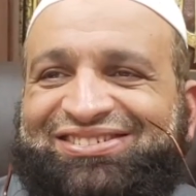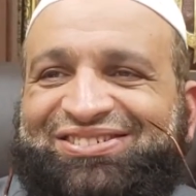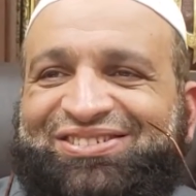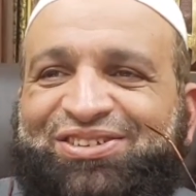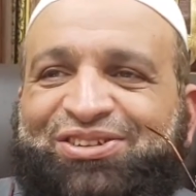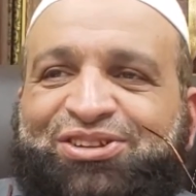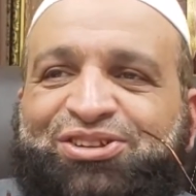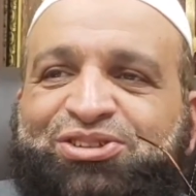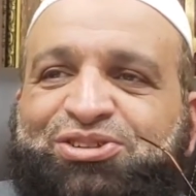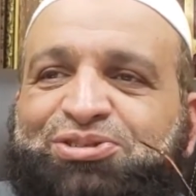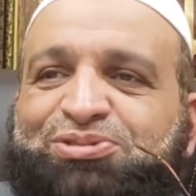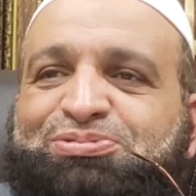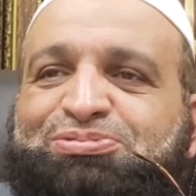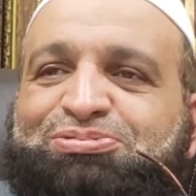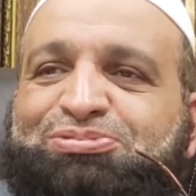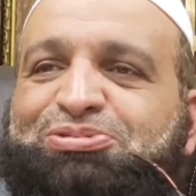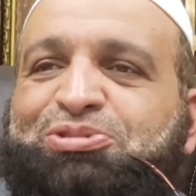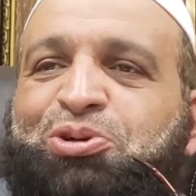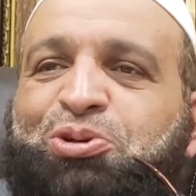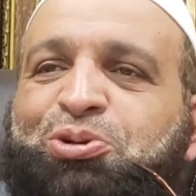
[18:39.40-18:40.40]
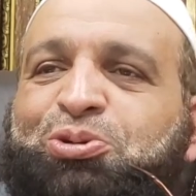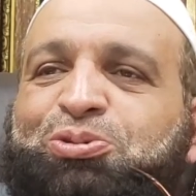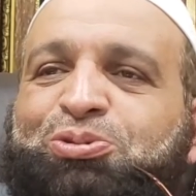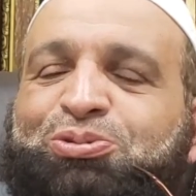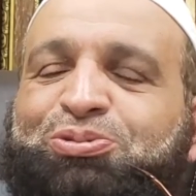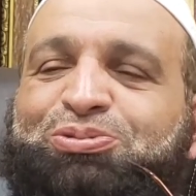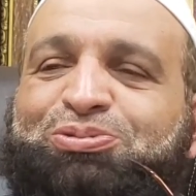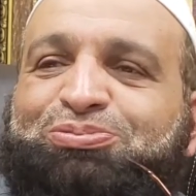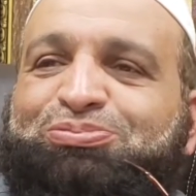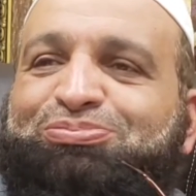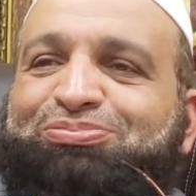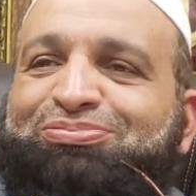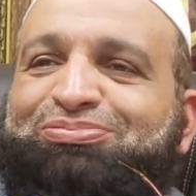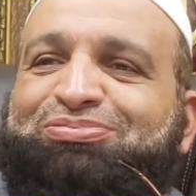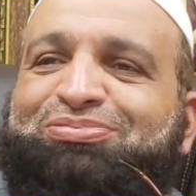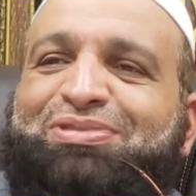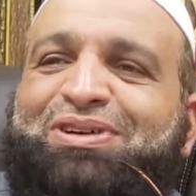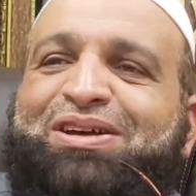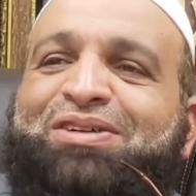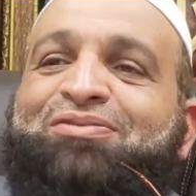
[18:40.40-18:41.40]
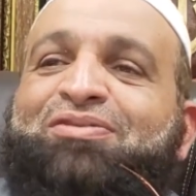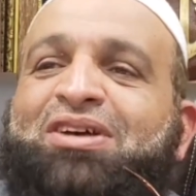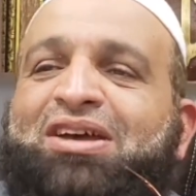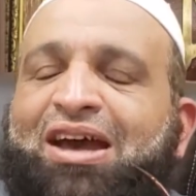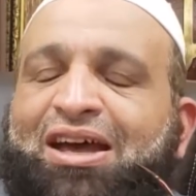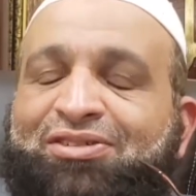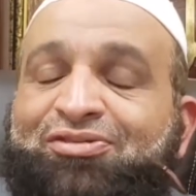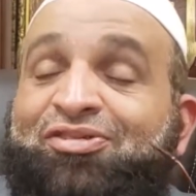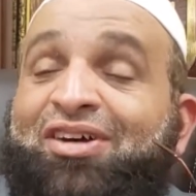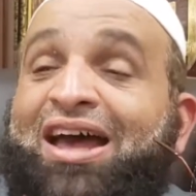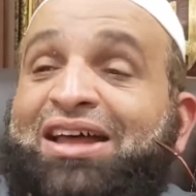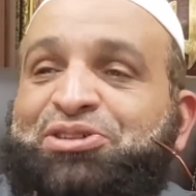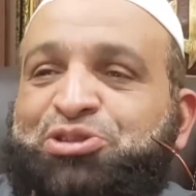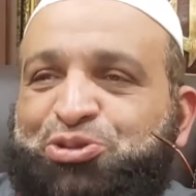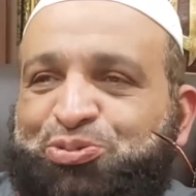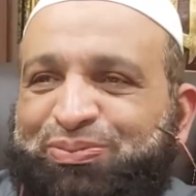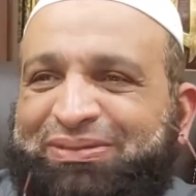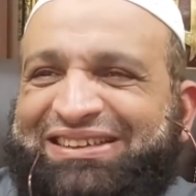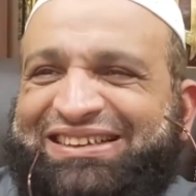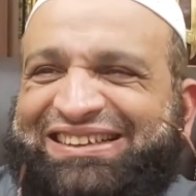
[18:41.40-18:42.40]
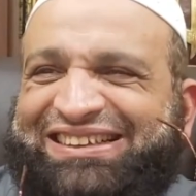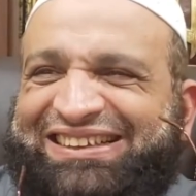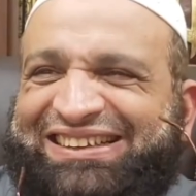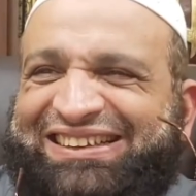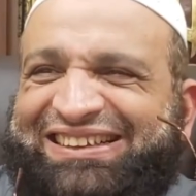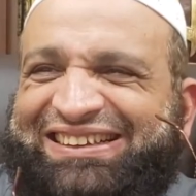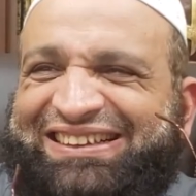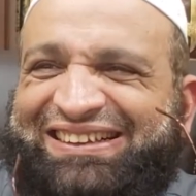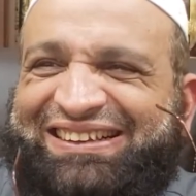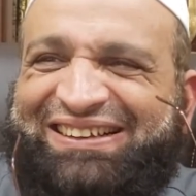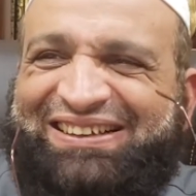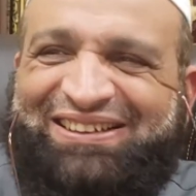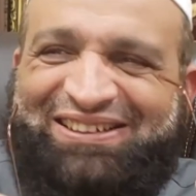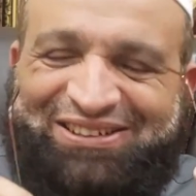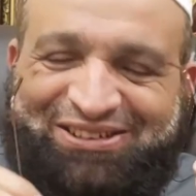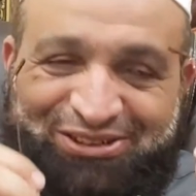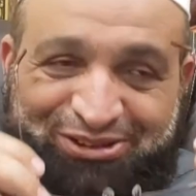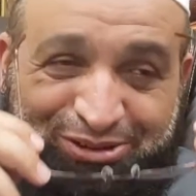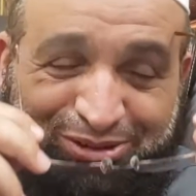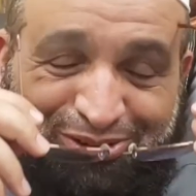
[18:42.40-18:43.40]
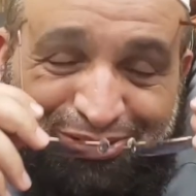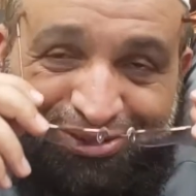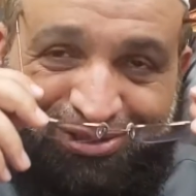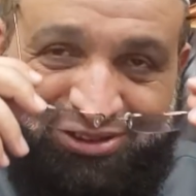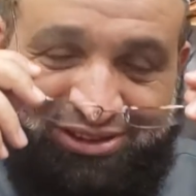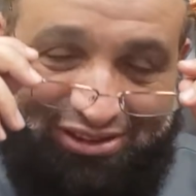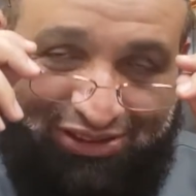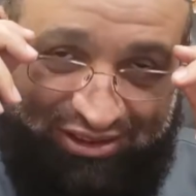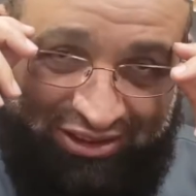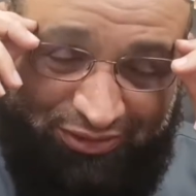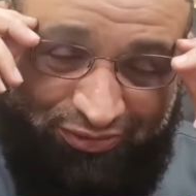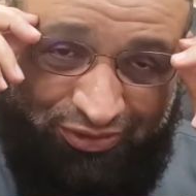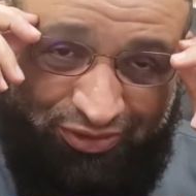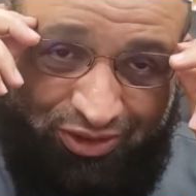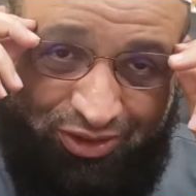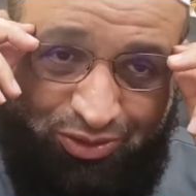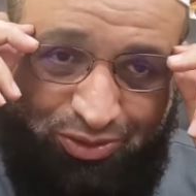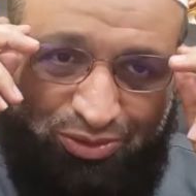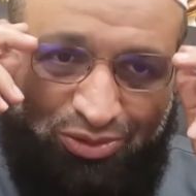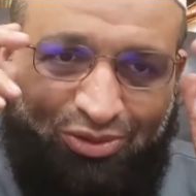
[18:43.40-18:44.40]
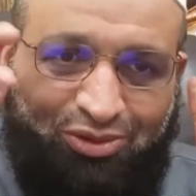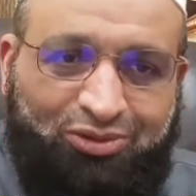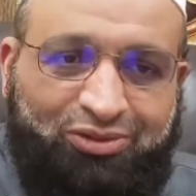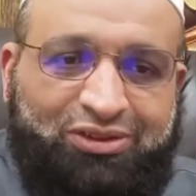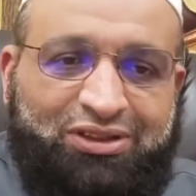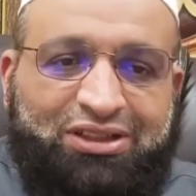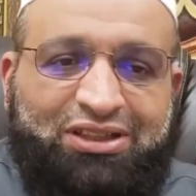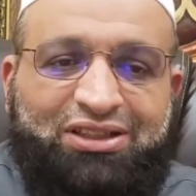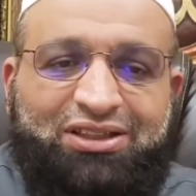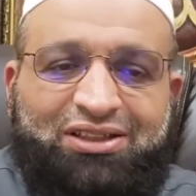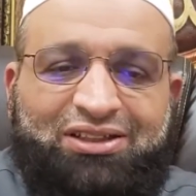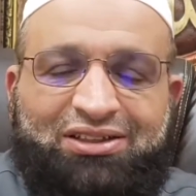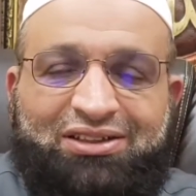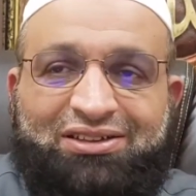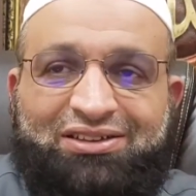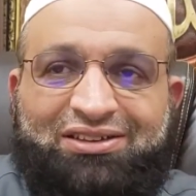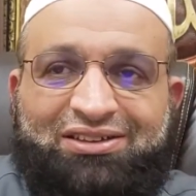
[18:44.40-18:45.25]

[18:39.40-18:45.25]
There is no advancement. So it's if you only